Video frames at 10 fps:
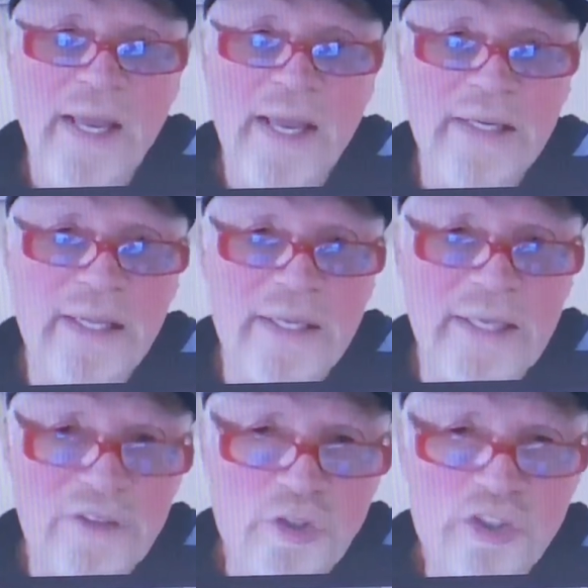and
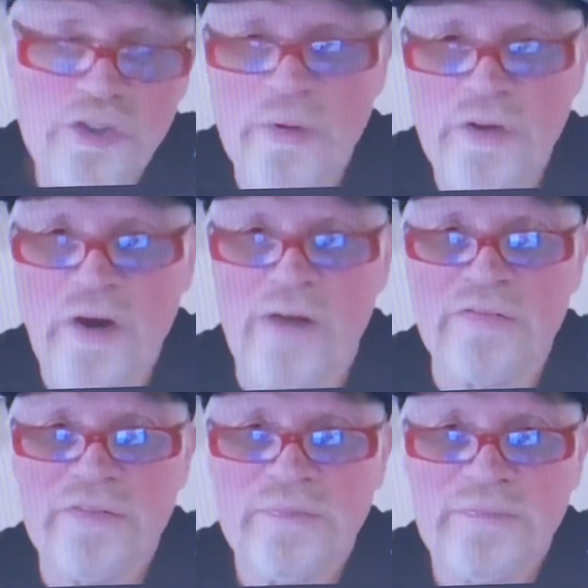that you just turned it
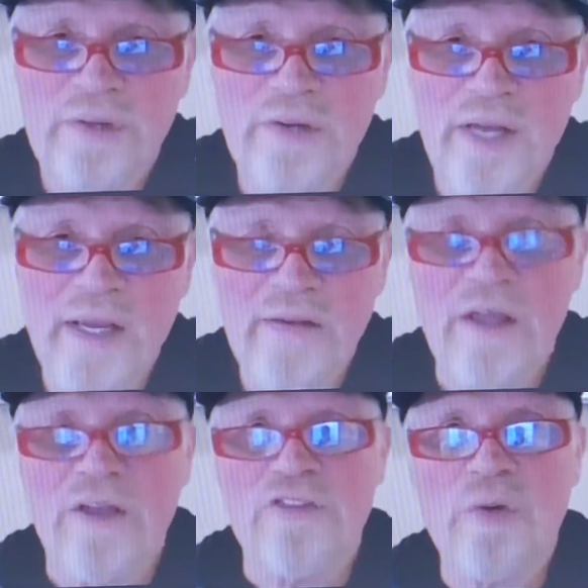off, okay?
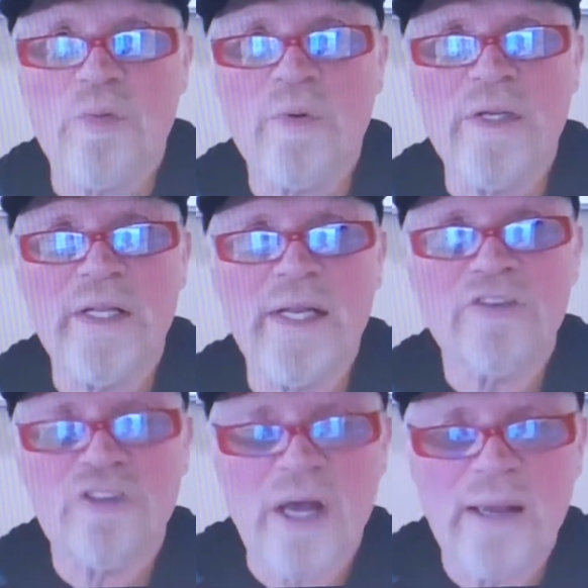So when the
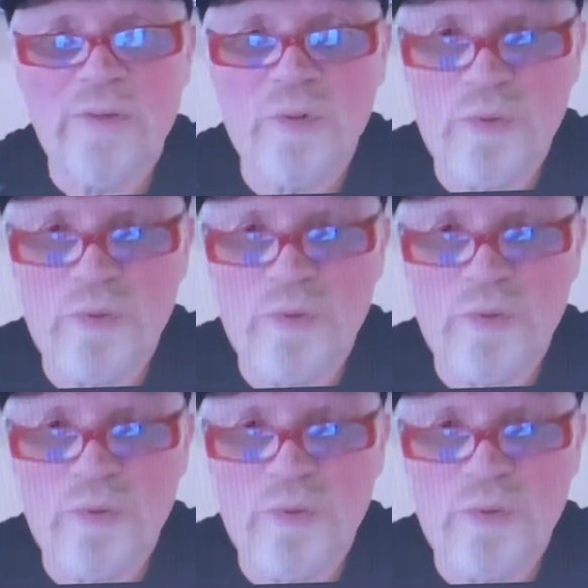next time you